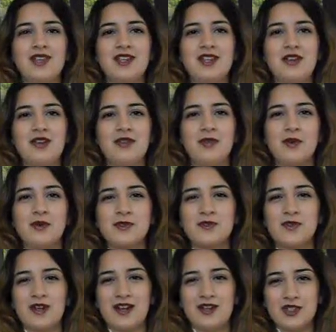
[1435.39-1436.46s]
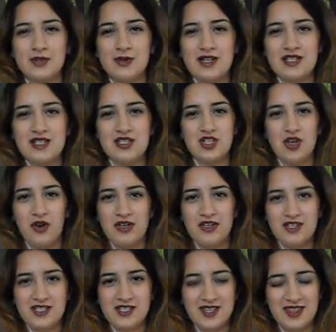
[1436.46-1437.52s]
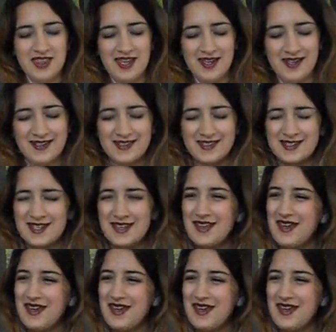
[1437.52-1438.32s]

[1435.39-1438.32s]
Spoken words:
uniforms for girls that worked in diners and things.